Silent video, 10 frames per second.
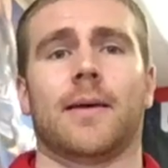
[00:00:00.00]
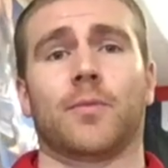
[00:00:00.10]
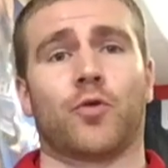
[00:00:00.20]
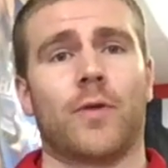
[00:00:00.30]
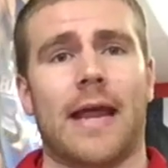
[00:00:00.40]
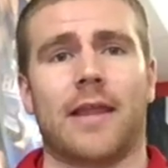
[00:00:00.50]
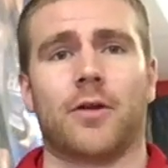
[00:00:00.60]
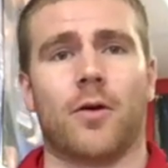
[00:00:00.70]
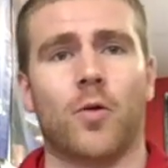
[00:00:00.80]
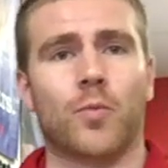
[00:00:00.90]
creating
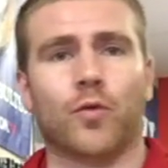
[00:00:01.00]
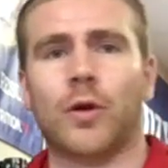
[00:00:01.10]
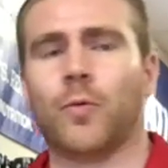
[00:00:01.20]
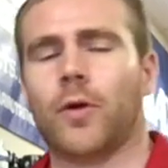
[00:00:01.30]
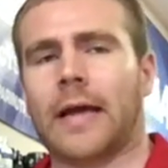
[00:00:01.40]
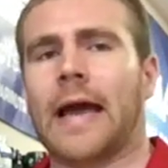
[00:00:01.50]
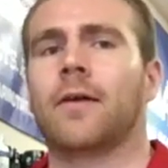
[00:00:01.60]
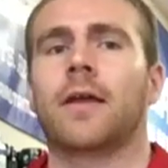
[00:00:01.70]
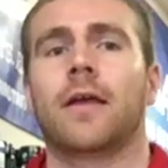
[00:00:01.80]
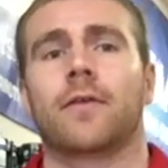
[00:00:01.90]
your own
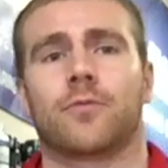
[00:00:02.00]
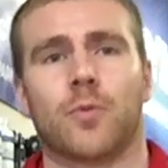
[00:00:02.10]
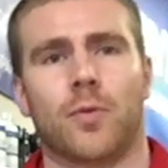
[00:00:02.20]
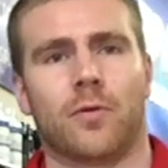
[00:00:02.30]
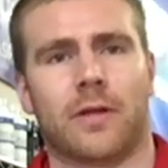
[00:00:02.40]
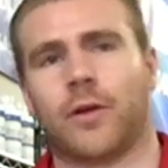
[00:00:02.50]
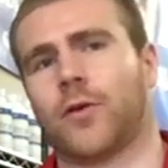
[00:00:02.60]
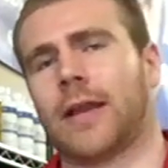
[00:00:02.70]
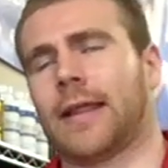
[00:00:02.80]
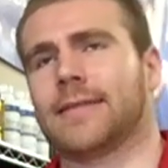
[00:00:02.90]
pre-workout through bulk
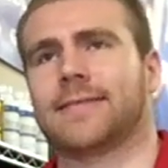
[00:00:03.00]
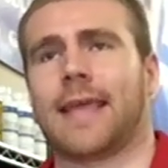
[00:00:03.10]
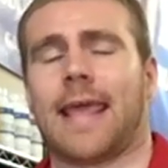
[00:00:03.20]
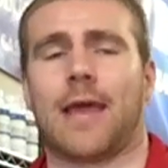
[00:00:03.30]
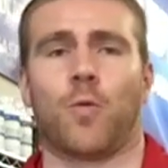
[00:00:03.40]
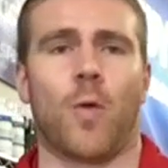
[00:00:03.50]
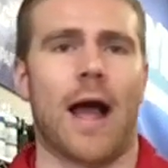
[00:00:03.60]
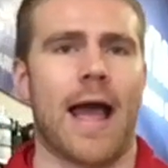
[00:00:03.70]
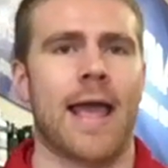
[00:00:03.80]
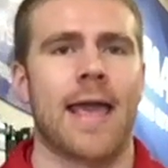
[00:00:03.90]
ingredients, and
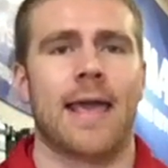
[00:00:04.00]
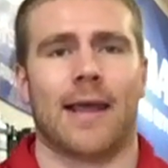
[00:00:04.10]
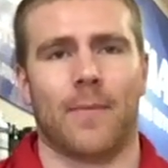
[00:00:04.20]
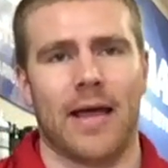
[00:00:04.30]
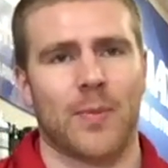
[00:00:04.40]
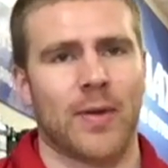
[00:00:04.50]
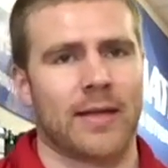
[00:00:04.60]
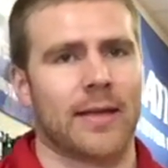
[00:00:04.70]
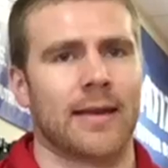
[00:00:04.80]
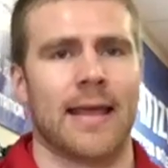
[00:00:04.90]
why, in my
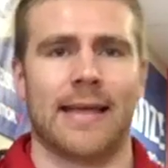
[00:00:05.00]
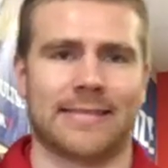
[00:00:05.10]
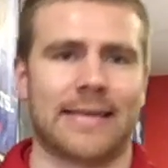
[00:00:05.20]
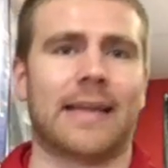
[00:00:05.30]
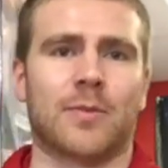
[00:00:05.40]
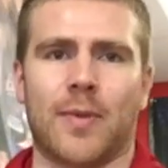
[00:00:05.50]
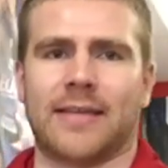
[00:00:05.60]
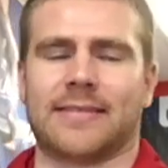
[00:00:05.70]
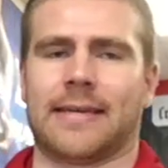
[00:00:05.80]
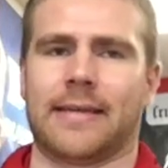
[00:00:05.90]
opinion, it's not the
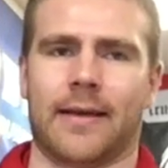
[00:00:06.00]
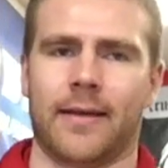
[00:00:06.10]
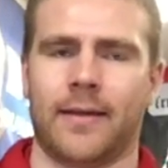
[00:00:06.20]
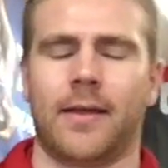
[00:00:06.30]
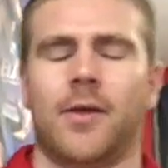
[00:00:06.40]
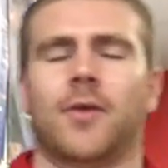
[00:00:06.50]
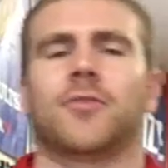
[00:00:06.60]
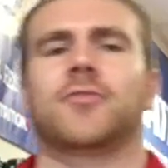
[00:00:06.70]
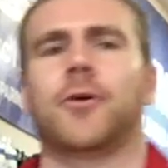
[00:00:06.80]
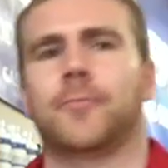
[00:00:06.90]
best idea.
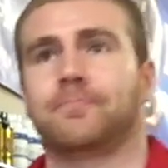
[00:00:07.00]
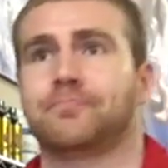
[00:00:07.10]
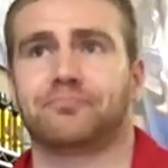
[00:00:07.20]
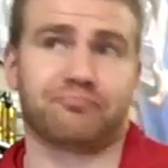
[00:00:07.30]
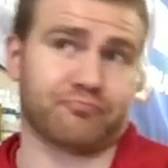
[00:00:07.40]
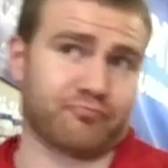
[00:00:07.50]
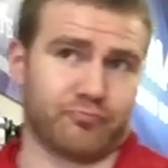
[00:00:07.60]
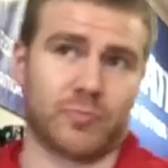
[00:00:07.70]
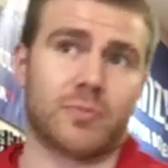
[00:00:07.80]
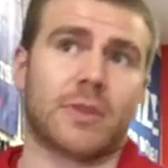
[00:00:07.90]
So
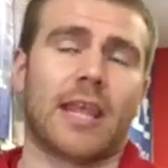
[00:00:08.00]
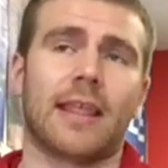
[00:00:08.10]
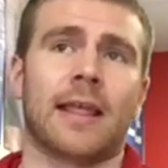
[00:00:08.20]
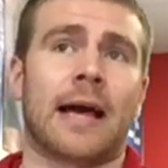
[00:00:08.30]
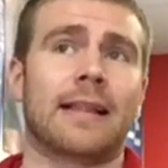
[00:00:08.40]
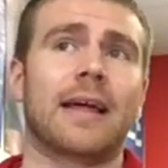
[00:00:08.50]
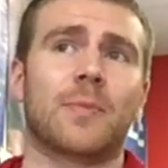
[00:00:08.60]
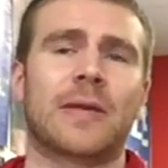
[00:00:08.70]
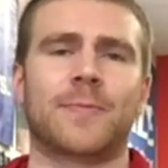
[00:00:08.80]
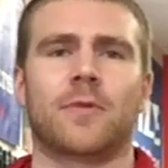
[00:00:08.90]
a lot
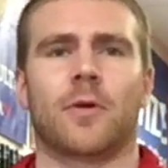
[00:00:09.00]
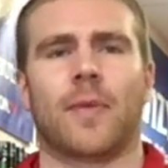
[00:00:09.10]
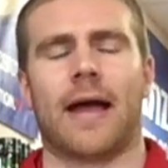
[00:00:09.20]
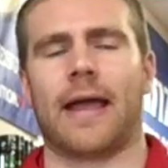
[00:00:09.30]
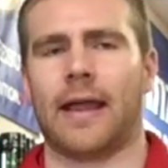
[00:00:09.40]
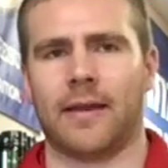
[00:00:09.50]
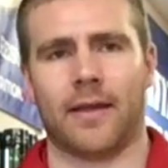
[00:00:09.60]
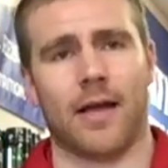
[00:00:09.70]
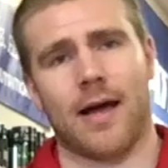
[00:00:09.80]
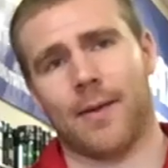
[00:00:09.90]
of people are buying
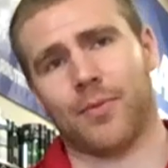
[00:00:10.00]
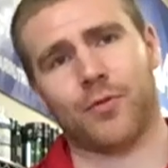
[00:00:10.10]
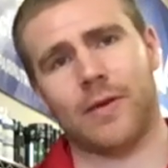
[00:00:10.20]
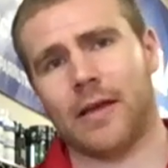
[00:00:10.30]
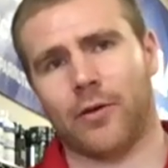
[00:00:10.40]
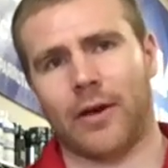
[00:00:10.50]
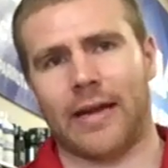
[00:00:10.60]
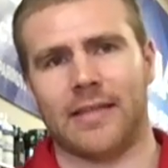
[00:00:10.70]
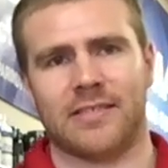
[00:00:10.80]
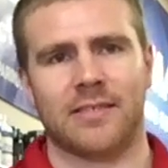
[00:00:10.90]
3
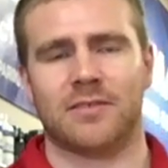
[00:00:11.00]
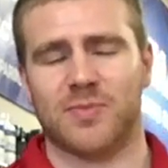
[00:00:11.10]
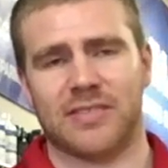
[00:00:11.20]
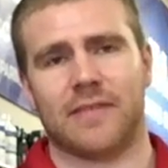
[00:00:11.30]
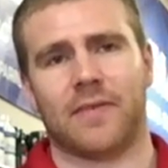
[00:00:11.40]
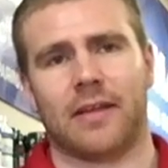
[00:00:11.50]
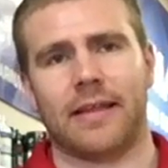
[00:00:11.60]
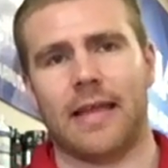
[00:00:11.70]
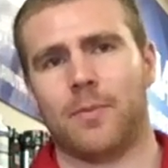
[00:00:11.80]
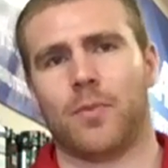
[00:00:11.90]
ingredients
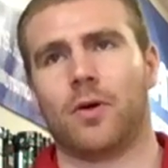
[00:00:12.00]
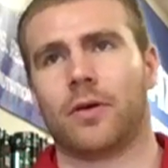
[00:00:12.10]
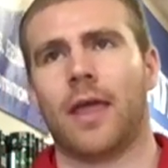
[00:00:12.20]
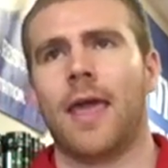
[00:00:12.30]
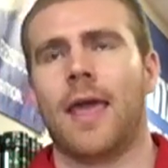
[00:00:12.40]
specifically in bulk,